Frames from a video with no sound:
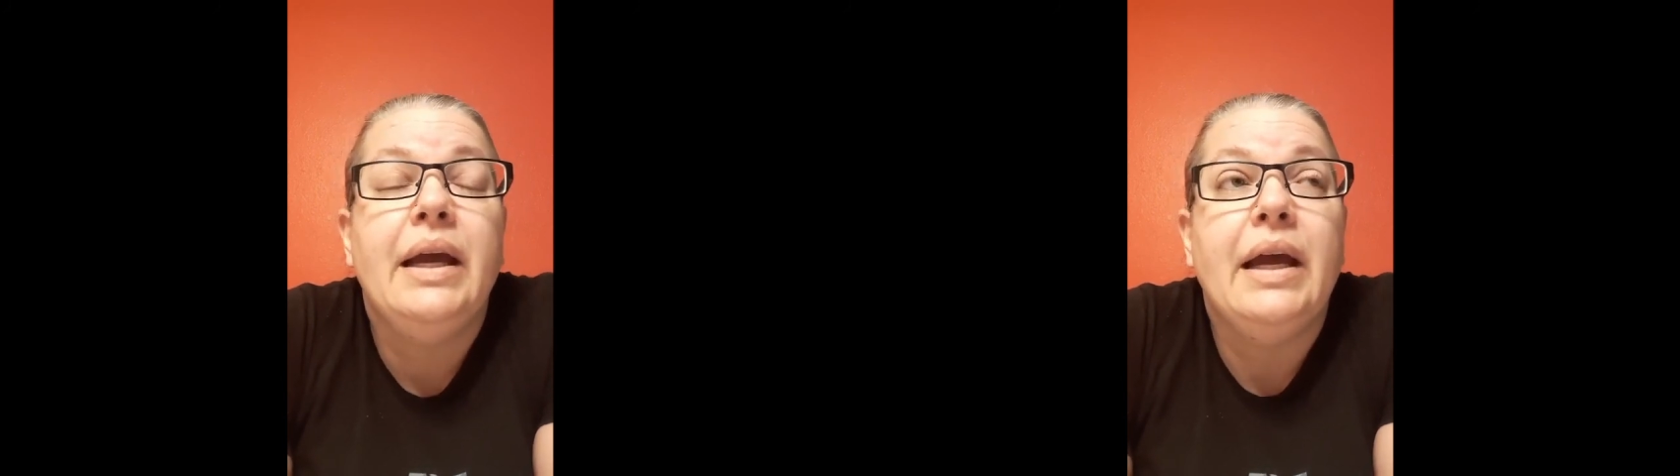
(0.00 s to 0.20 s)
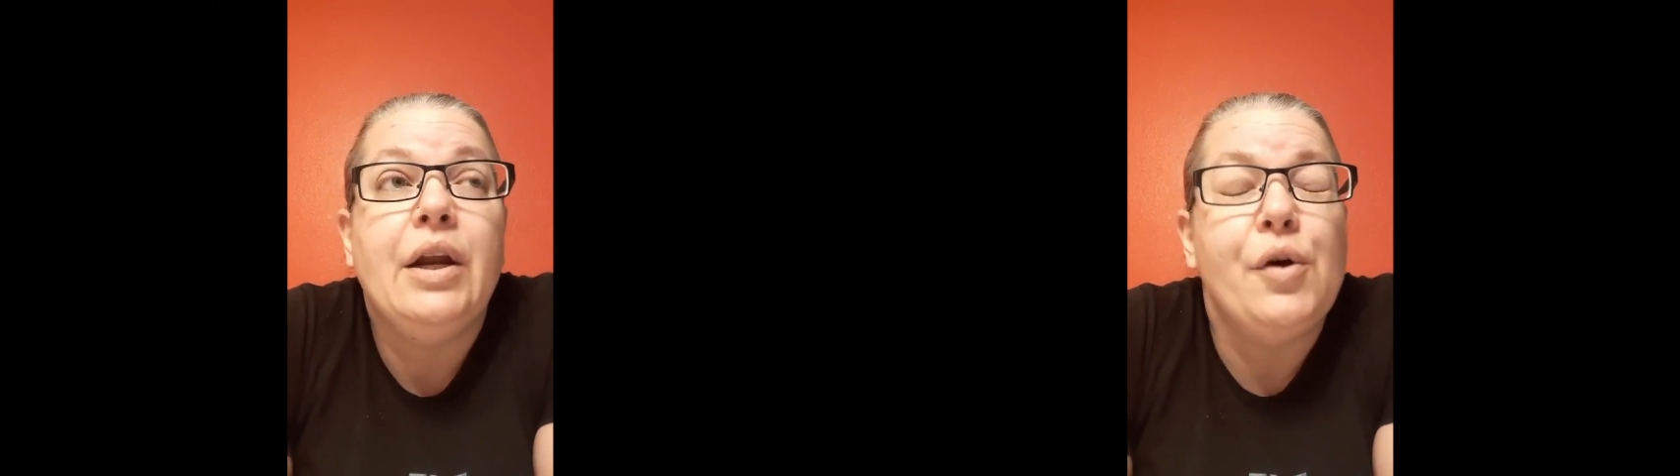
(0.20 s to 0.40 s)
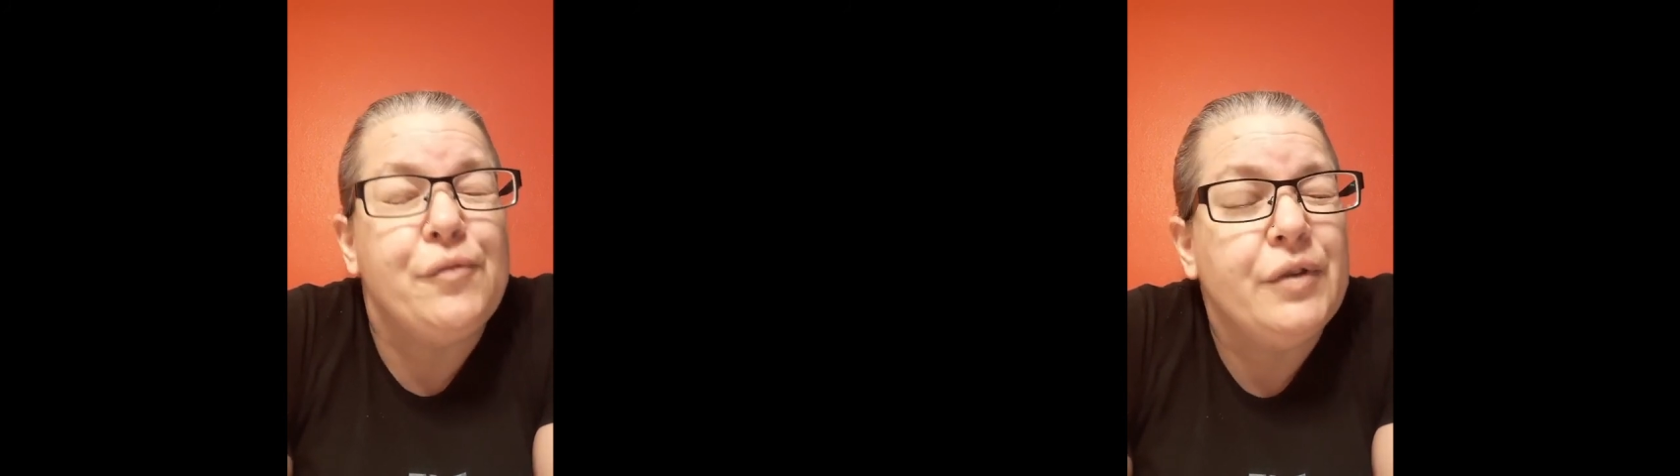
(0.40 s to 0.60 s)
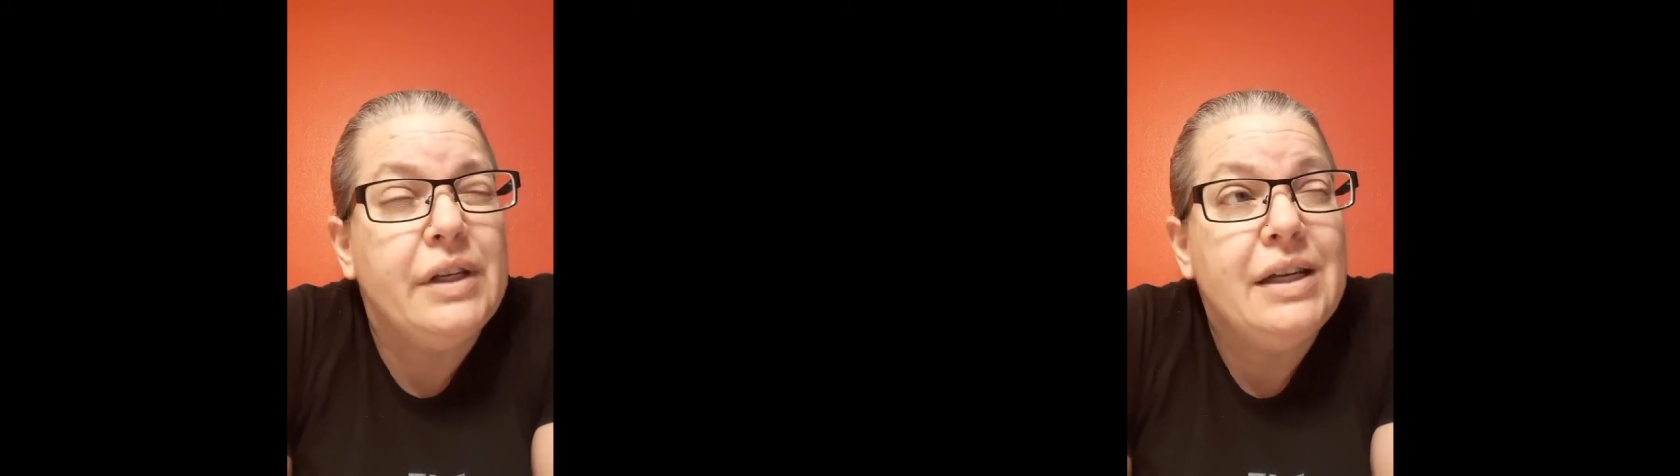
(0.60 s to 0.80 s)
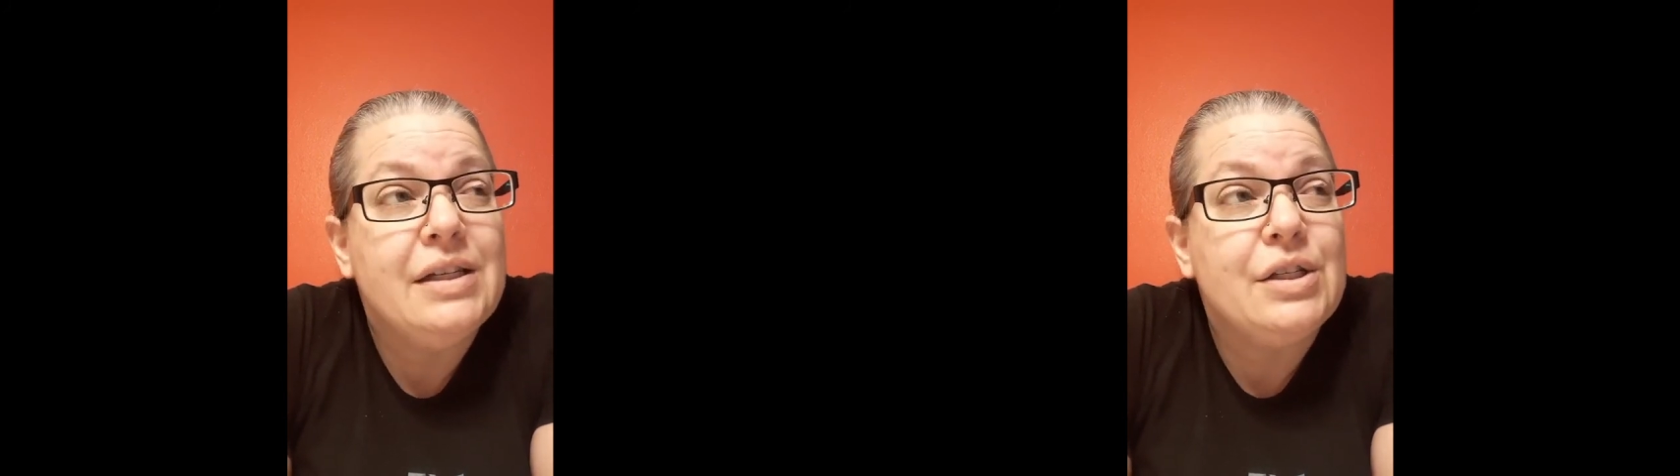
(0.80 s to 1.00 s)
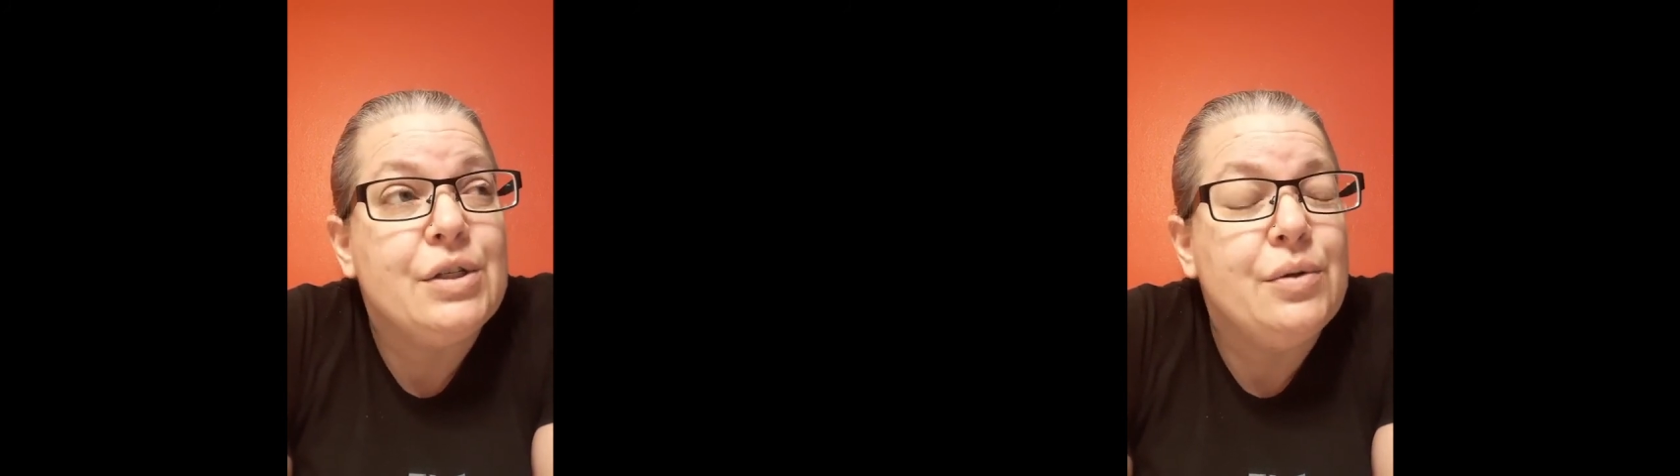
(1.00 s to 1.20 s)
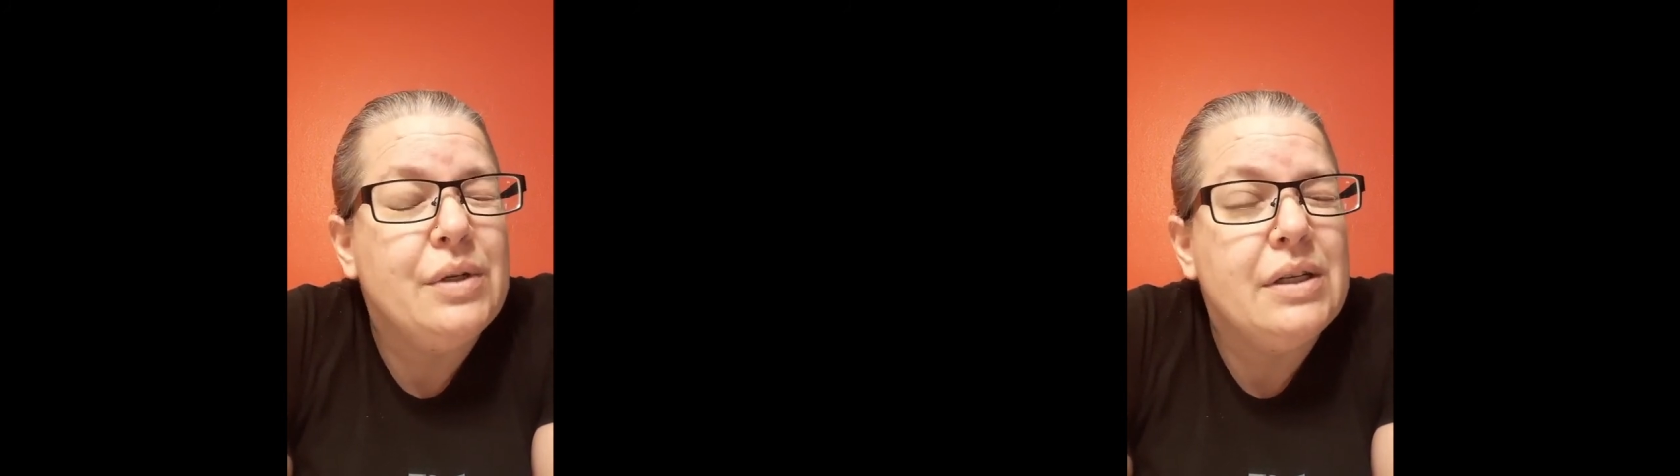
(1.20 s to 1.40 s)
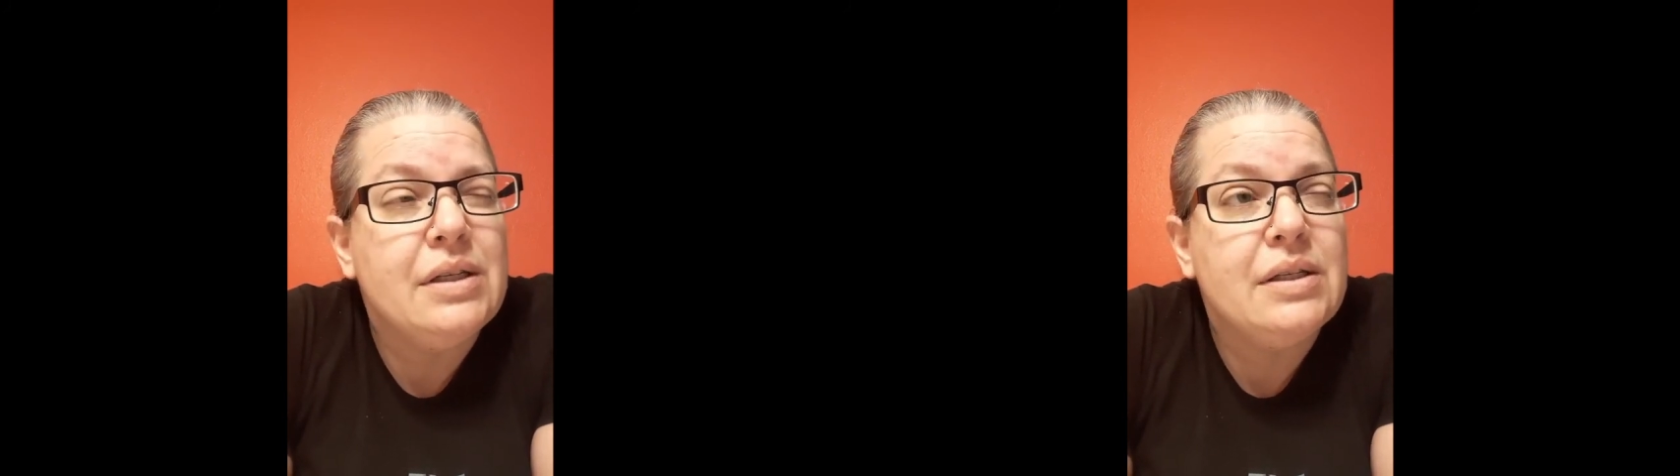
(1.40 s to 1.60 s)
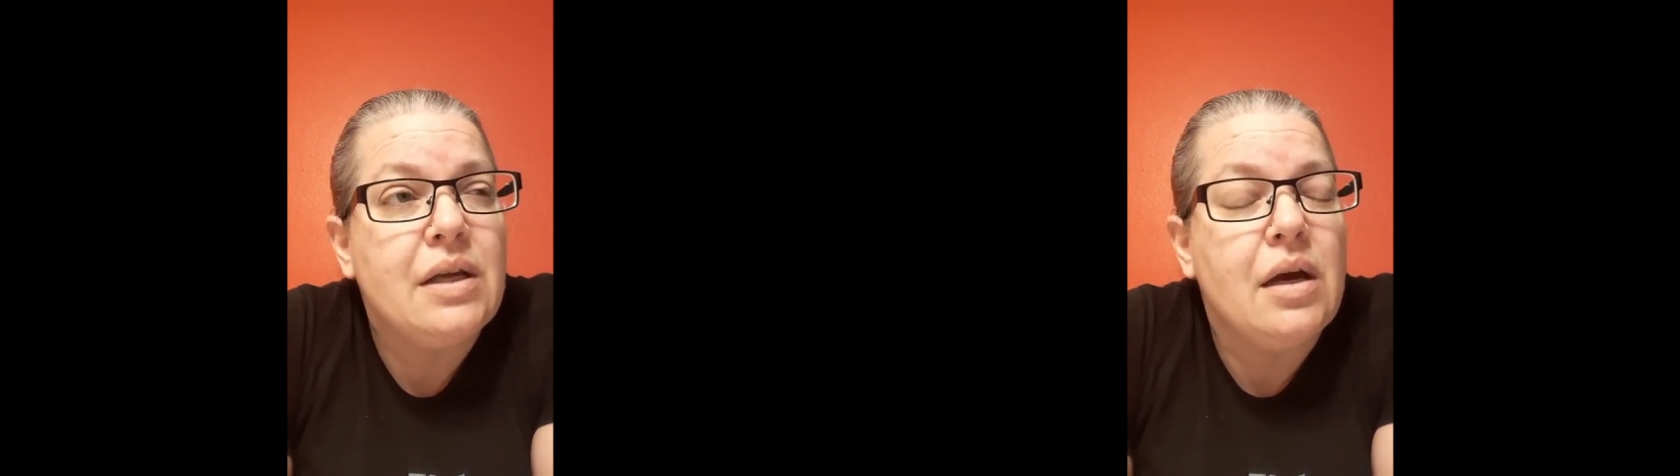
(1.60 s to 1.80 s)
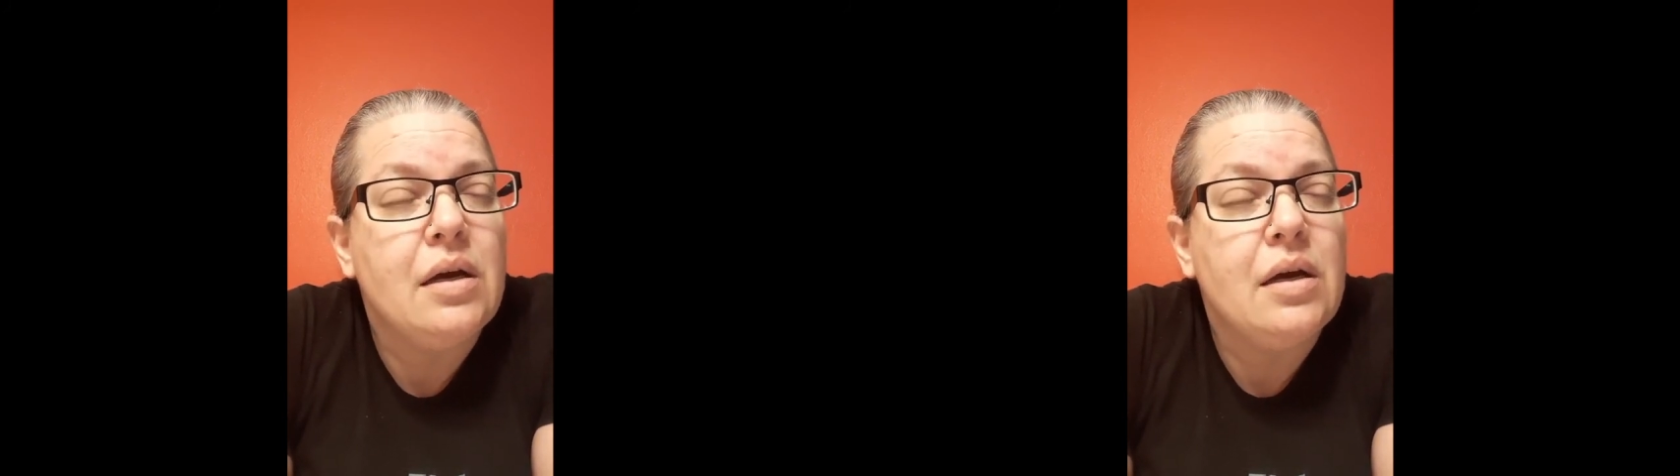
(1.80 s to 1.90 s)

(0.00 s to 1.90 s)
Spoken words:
and hopefully as soon as